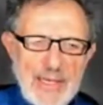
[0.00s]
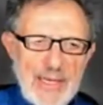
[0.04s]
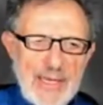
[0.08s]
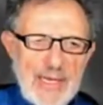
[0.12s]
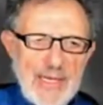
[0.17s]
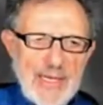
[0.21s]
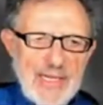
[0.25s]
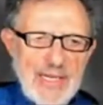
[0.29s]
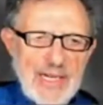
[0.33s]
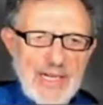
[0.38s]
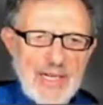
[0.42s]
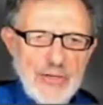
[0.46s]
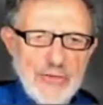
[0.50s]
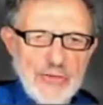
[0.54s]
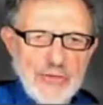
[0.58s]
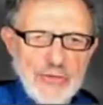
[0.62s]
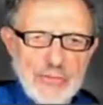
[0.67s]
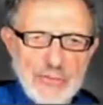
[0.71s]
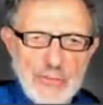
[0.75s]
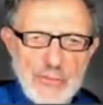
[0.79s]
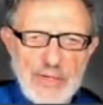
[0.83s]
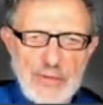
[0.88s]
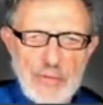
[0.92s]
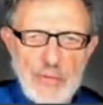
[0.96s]
And here's
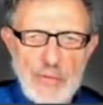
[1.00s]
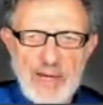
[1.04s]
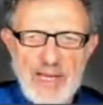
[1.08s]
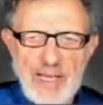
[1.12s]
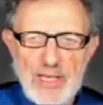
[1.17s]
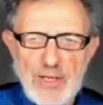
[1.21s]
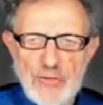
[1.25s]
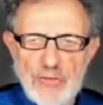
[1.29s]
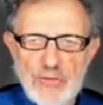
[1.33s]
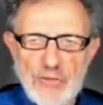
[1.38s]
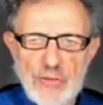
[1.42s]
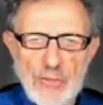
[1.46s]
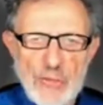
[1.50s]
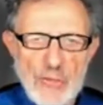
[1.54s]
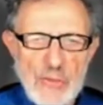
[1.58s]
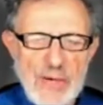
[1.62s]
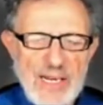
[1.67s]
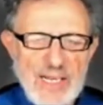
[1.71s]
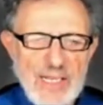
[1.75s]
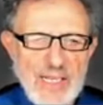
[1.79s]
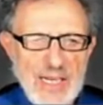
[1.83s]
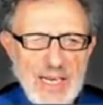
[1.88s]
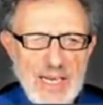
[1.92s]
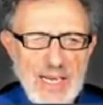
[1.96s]
three ways to
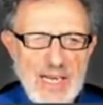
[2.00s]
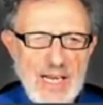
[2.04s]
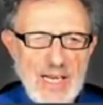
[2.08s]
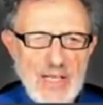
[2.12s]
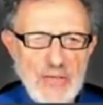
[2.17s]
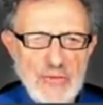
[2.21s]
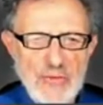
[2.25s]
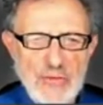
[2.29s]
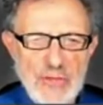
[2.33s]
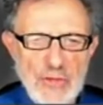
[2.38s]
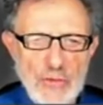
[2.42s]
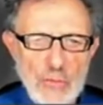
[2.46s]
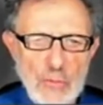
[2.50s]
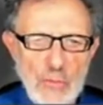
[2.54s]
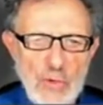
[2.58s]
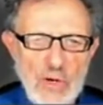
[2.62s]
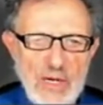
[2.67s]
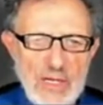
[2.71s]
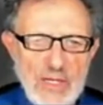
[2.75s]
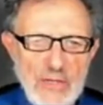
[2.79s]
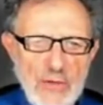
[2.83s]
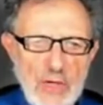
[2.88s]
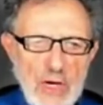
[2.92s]
write the constant 1.